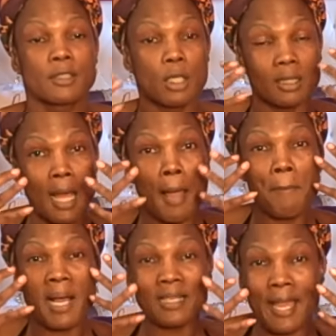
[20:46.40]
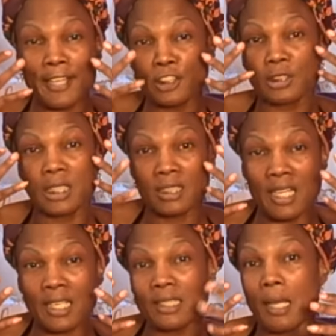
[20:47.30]
to allow my lashes to
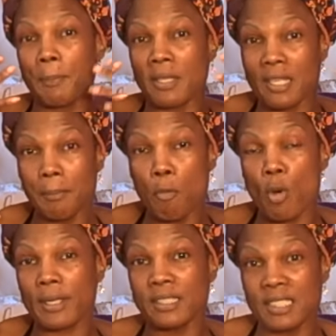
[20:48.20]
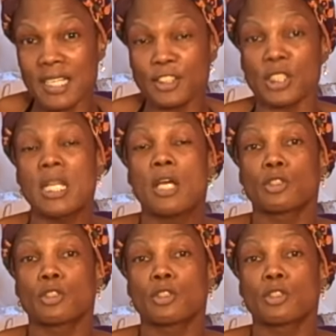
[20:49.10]
thicken up and get more condition.